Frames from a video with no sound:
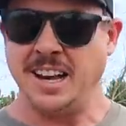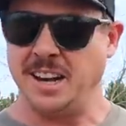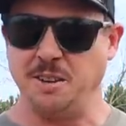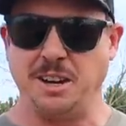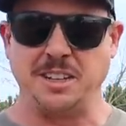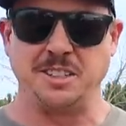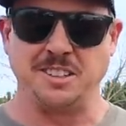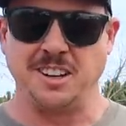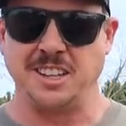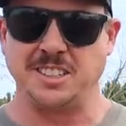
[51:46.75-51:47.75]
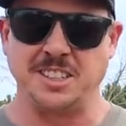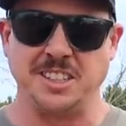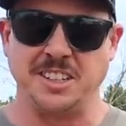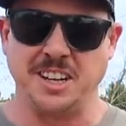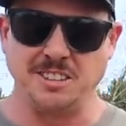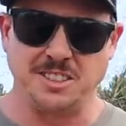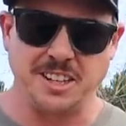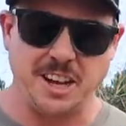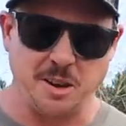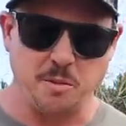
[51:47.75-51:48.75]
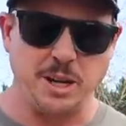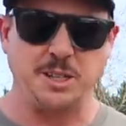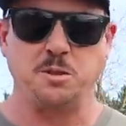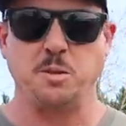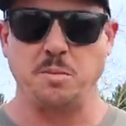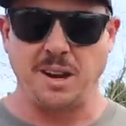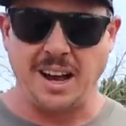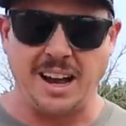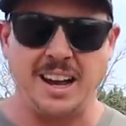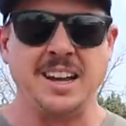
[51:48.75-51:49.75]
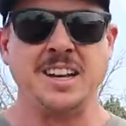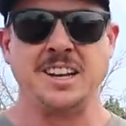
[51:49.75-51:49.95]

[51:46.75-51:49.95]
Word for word: I know I took lots of good notes and can't wait to apply